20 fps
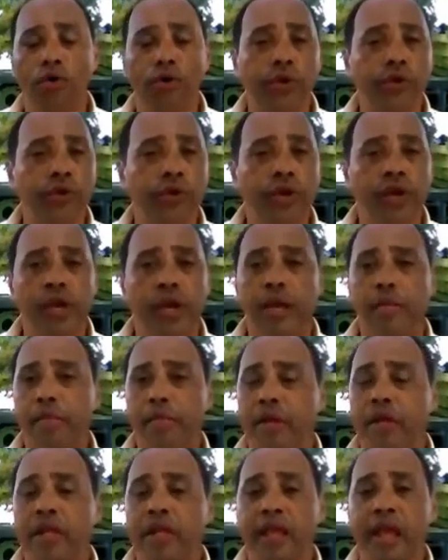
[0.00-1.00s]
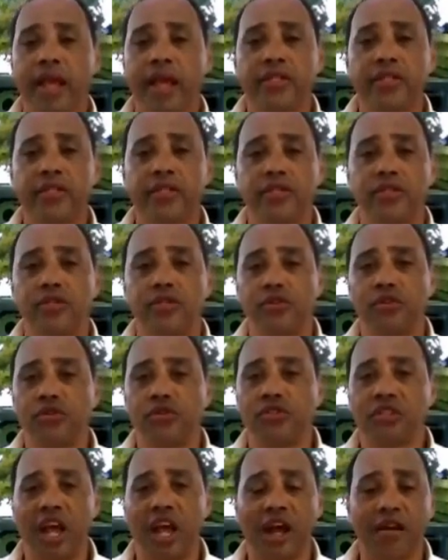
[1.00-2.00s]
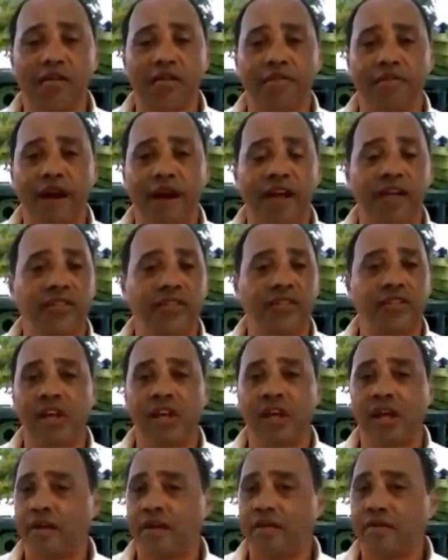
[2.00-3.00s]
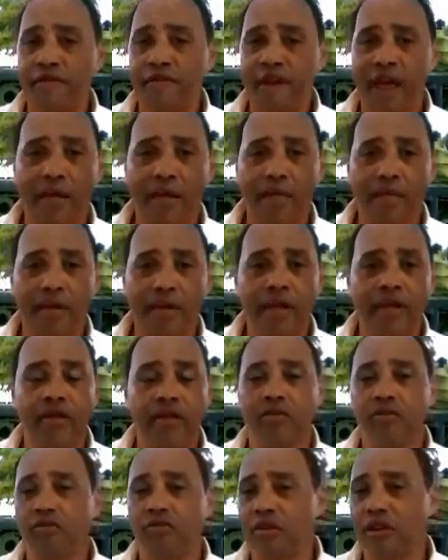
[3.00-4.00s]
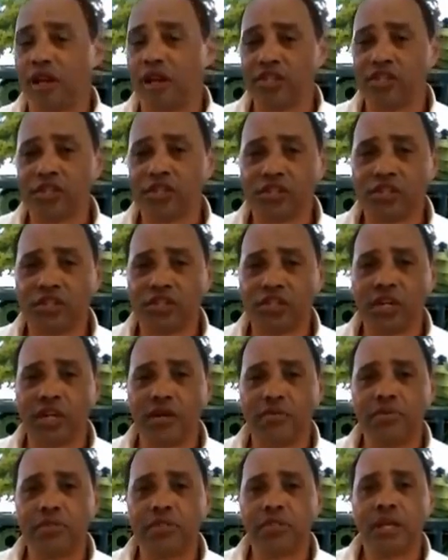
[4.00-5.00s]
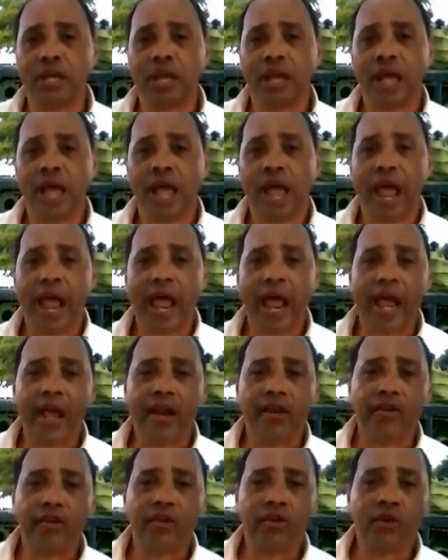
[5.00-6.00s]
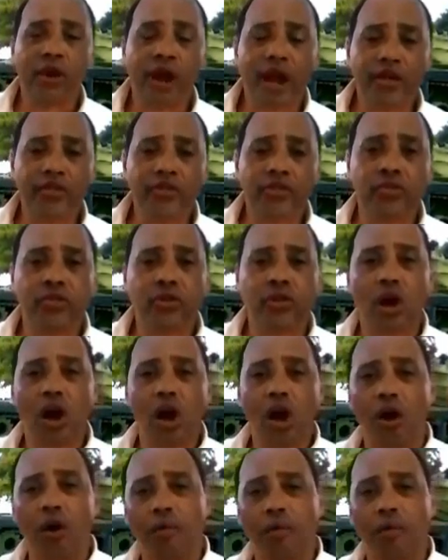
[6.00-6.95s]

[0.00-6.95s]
In many cases, you sacrificed family, relationships, and you answered the call.